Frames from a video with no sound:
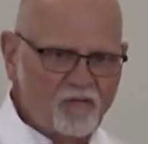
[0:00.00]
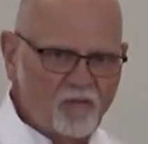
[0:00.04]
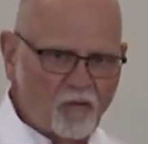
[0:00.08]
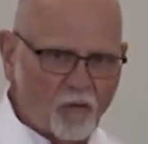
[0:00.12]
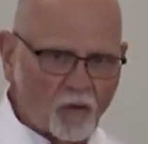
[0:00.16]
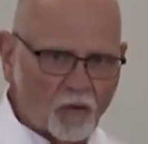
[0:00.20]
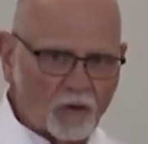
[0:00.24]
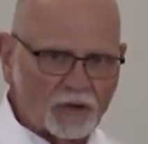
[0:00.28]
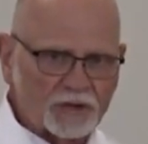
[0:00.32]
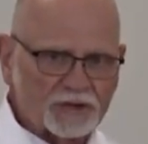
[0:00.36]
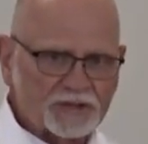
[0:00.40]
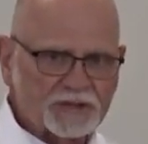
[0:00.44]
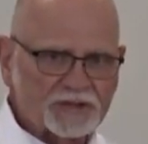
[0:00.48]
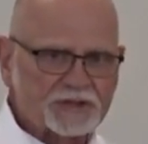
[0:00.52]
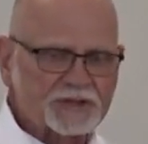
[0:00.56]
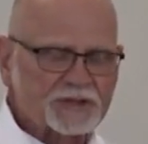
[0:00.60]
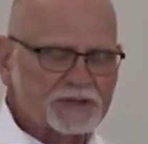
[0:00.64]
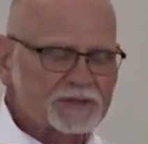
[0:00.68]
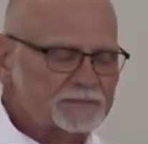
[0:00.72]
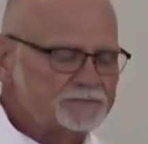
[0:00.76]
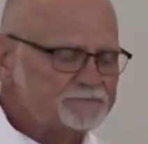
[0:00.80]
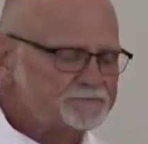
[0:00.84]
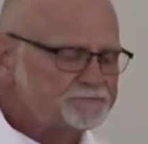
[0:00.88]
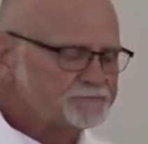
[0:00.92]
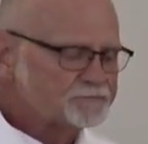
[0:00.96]

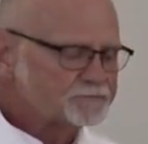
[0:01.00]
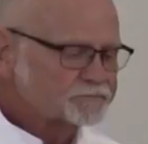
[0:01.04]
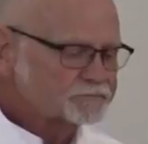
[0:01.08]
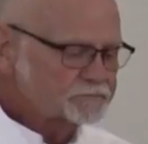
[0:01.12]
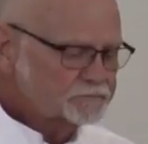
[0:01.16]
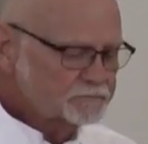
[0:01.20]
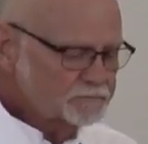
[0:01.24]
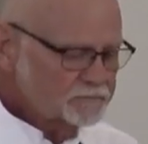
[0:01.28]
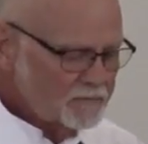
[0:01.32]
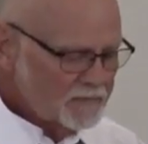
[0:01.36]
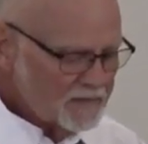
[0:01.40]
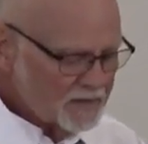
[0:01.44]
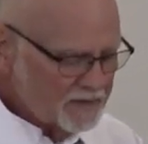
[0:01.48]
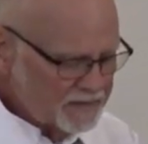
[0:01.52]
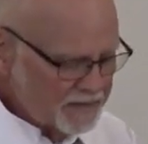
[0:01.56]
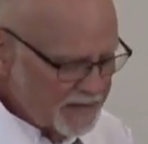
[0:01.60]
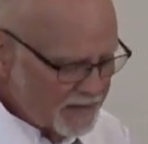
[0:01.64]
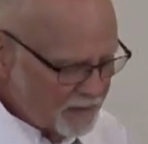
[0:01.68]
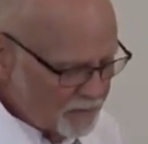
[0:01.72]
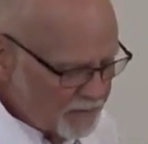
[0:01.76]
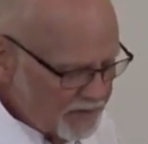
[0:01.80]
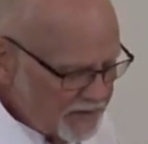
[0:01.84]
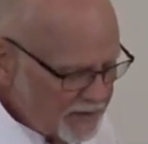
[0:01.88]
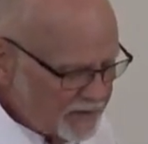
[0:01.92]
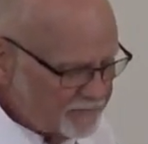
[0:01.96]
force that
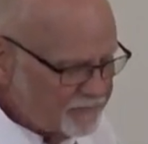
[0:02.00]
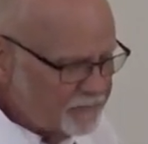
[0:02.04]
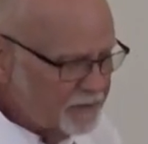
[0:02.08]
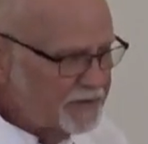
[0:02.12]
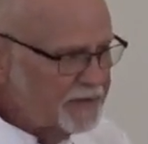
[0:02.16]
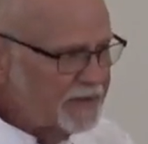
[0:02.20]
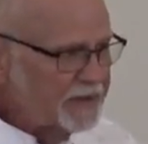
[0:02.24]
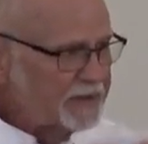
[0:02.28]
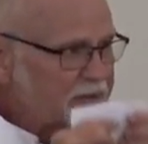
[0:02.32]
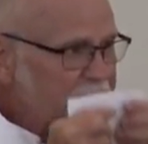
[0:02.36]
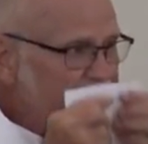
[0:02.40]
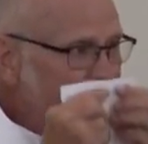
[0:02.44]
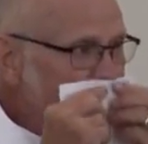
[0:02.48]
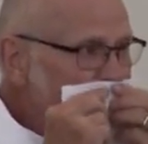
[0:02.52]
we ever need